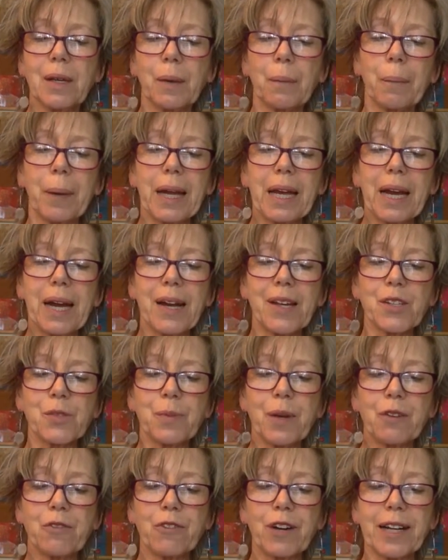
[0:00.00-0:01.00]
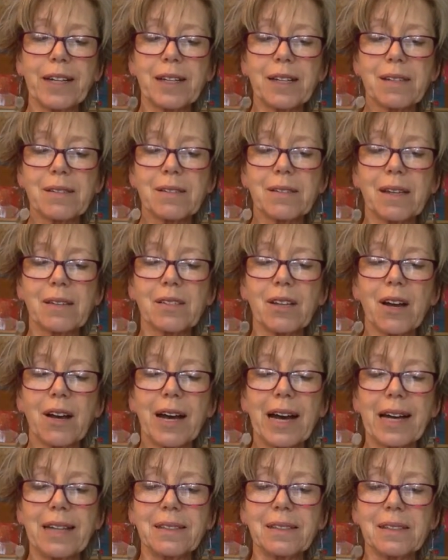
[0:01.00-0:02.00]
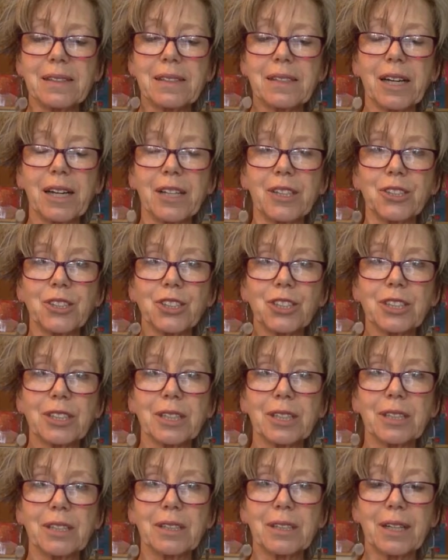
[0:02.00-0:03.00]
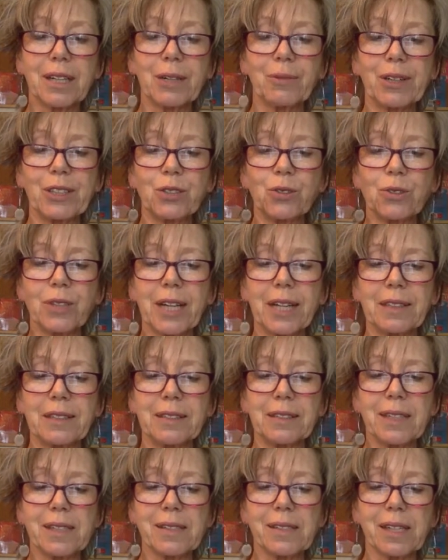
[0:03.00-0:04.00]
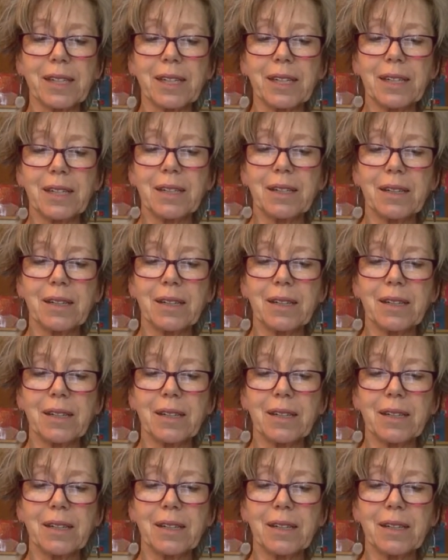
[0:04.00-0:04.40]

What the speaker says: My eyes met Frankie's as our hands touched, and I went all kind of dizzy.